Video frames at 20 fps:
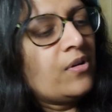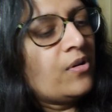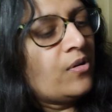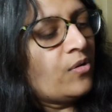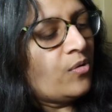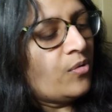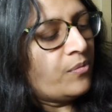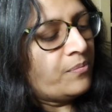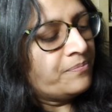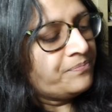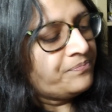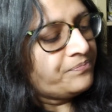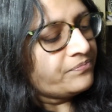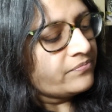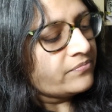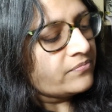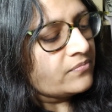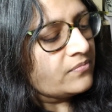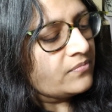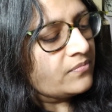know.
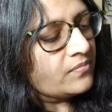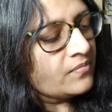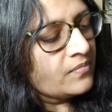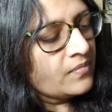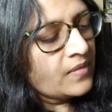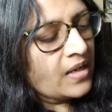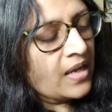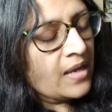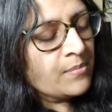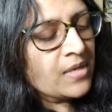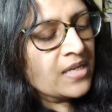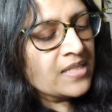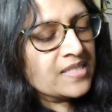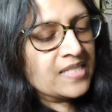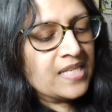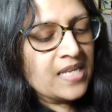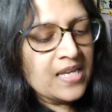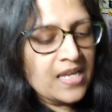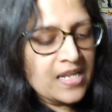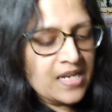I'm not
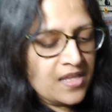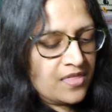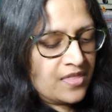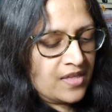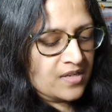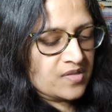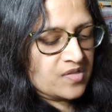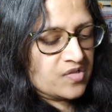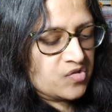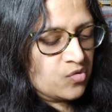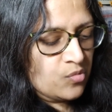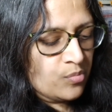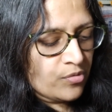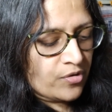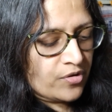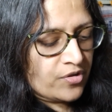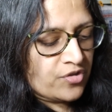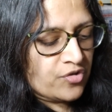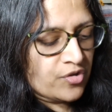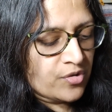seeing anything
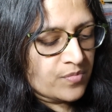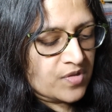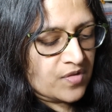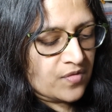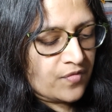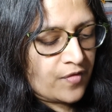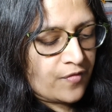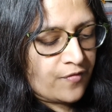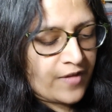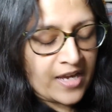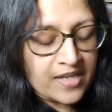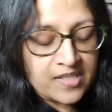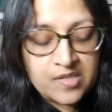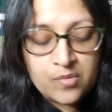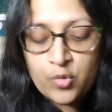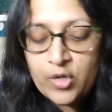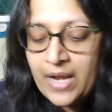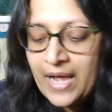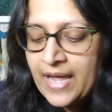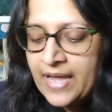super in terms of
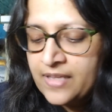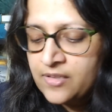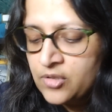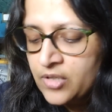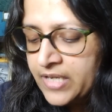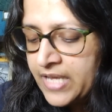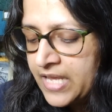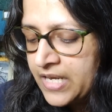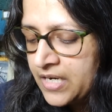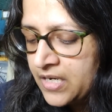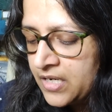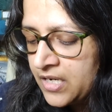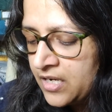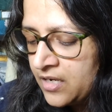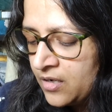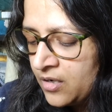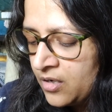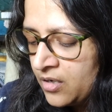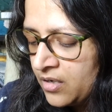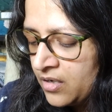effects. When I look at it
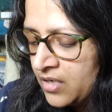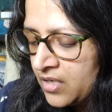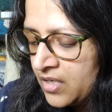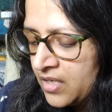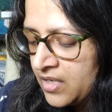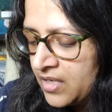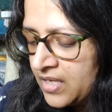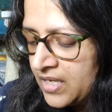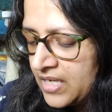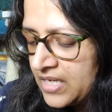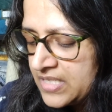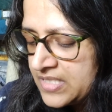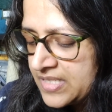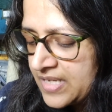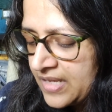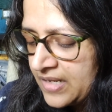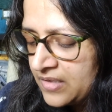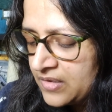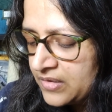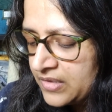here, it's
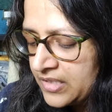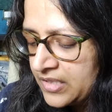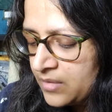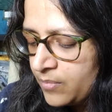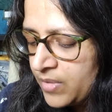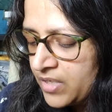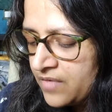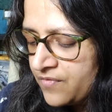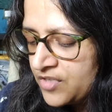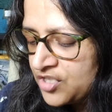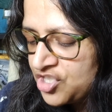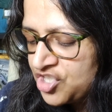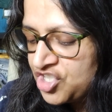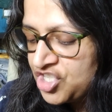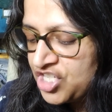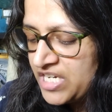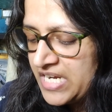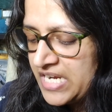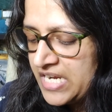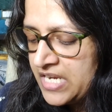got a little bit of a
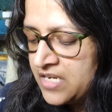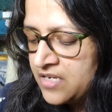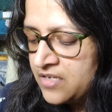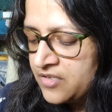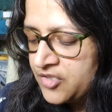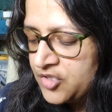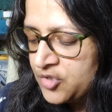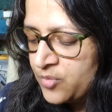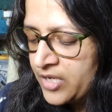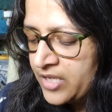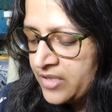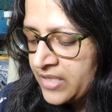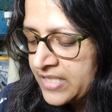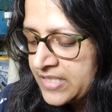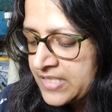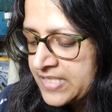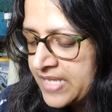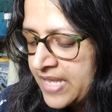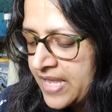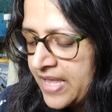sheen to it,
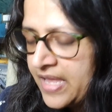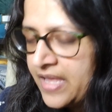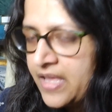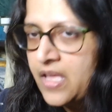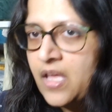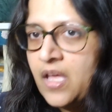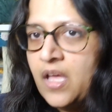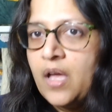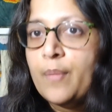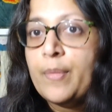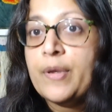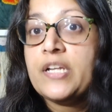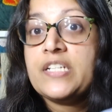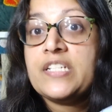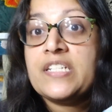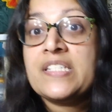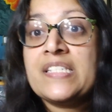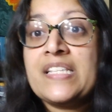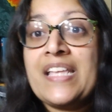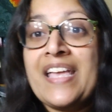let's say, but it
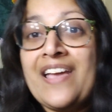doesn't